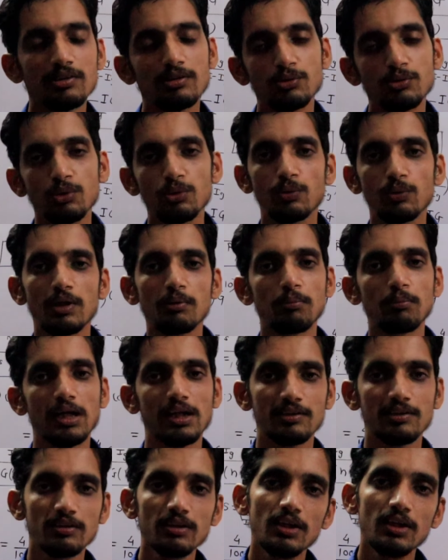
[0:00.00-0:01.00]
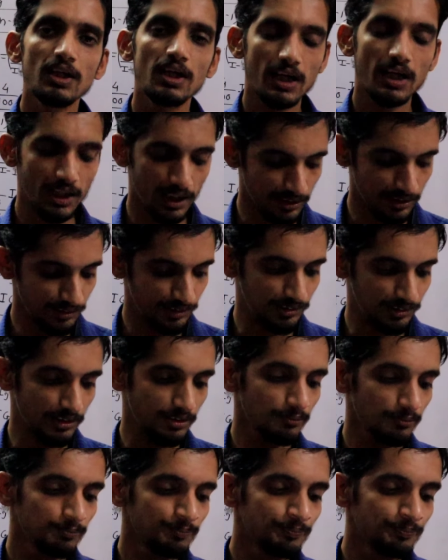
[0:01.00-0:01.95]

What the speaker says: also you can mark the answer.